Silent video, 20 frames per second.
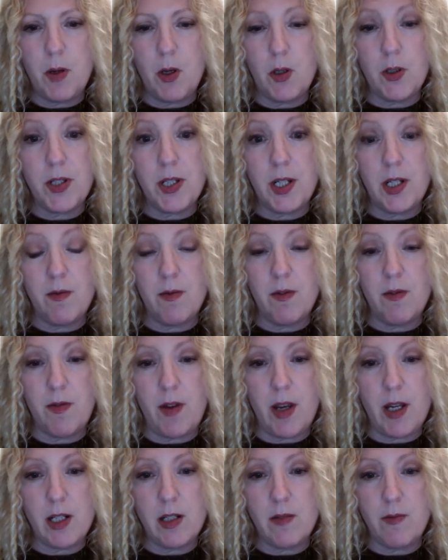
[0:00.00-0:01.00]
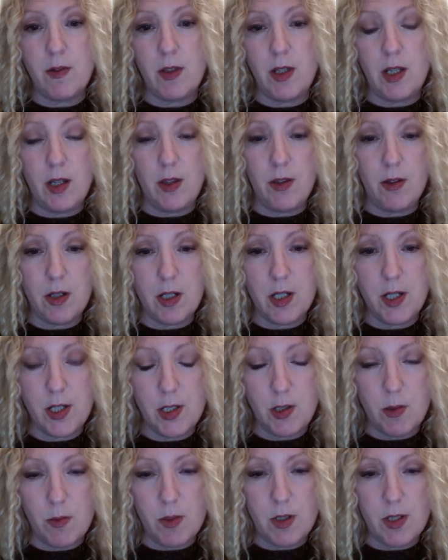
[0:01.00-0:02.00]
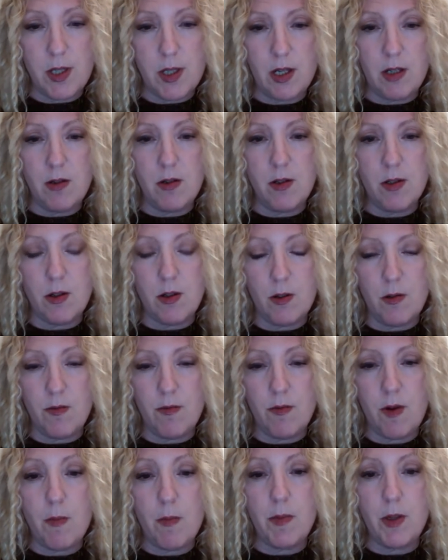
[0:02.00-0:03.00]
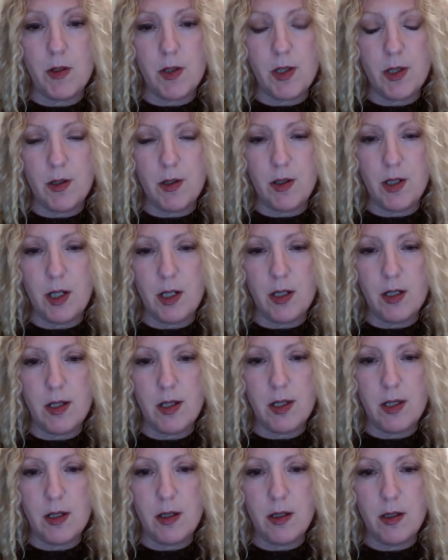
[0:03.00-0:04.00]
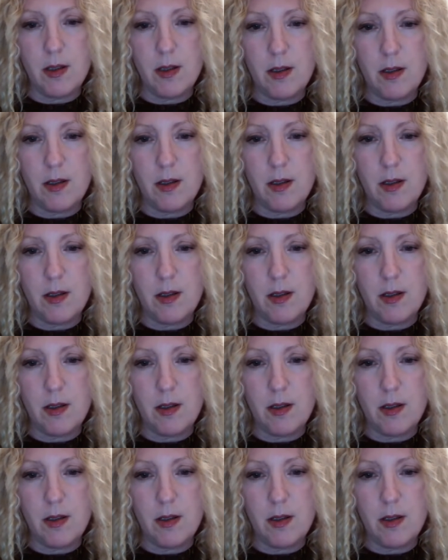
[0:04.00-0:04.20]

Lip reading: positive effects for the other consumers that you serve from those learnings.